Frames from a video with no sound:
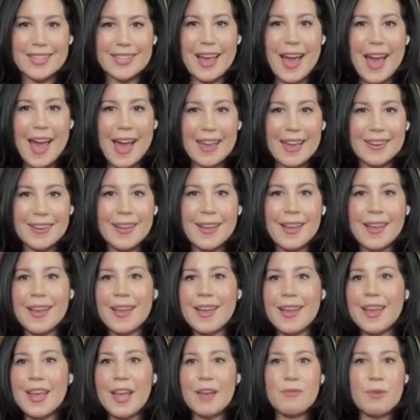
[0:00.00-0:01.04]
And
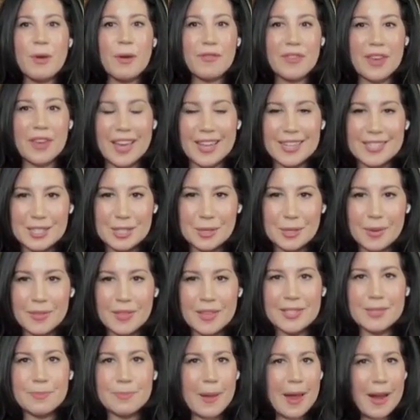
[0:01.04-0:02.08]
if you have kids doing
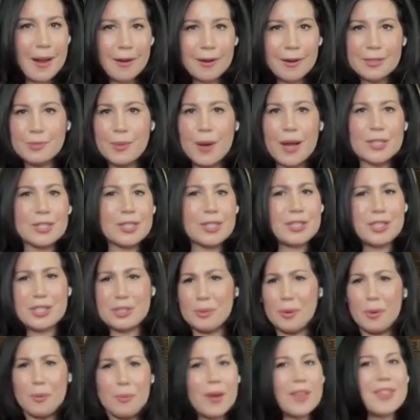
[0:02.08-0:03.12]
this, parents watching,
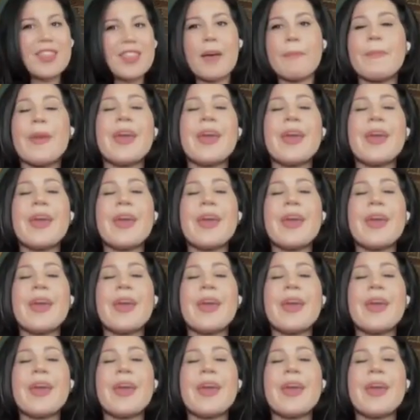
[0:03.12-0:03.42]
do it with them.